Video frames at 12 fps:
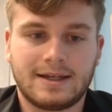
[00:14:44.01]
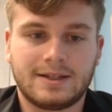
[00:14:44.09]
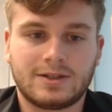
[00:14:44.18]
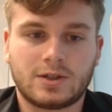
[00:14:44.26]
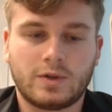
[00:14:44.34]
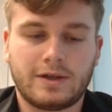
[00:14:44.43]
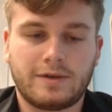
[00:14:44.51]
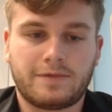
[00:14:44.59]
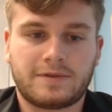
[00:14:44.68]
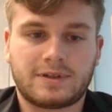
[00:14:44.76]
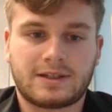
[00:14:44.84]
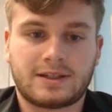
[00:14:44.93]
So if
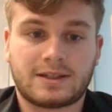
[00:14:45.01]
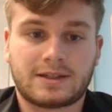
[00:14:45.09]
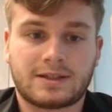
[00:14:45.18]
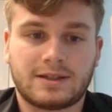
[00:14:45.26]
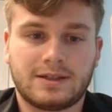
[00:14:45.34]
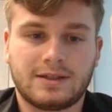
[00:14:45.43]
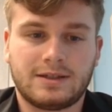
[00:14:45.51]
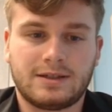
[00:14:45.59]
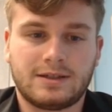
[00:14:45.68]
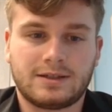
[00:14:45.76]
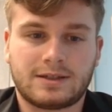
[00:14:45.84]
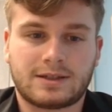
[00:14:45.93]

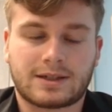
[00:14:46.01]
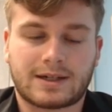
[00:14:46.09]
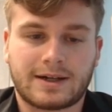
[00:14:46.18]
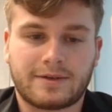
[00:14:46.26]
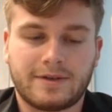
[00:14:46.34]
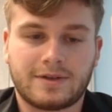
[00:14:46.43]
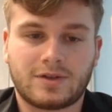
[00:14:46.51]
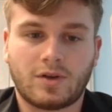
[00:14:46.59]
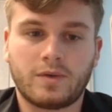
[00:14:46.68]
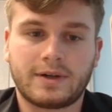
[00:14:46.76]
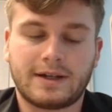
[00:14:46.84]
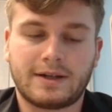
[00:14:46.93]
strength is
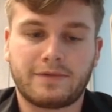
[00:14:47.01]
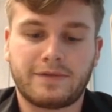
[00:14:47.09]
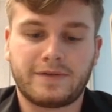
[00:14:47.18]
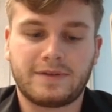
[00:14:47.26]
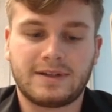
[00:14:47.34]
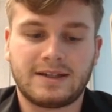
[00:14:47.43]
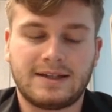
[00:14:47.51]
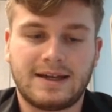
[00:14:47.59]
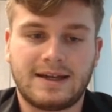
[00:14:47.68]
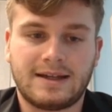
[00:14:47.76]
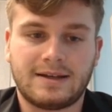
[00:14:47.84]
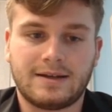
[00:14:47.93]
lower than 50,
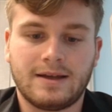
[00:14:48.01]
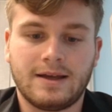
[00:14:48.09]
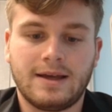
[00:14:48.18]
then